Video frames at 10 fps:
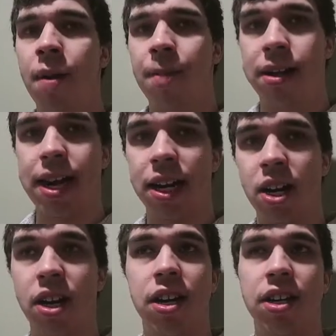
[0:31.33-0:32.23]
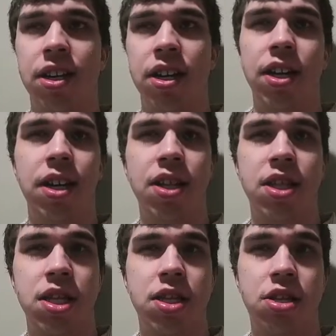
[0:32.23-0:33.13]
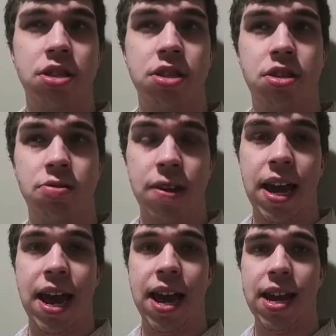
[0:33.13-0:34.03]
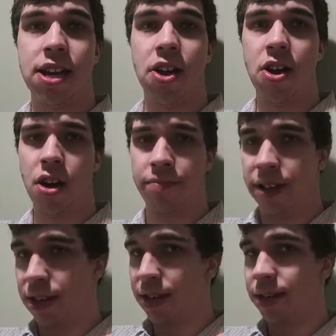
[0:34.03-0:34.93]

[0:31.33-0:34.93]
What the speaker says: My dad got three egg omelets.